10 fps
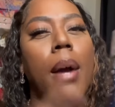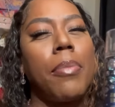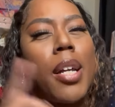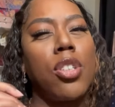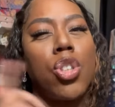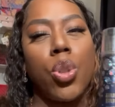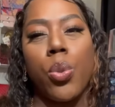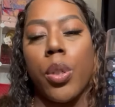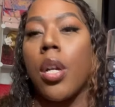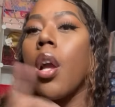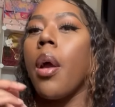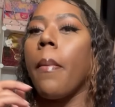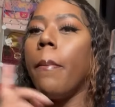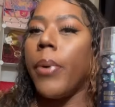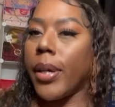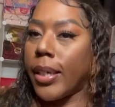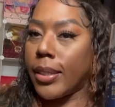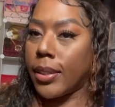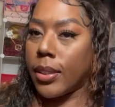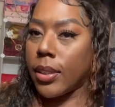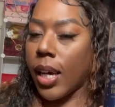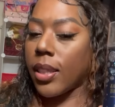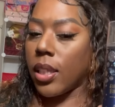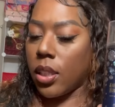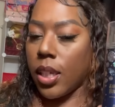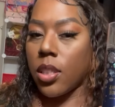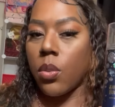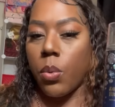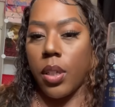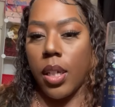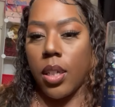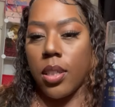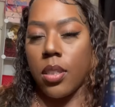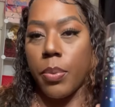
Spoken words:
I'm not sure, but I think that's the one that it is.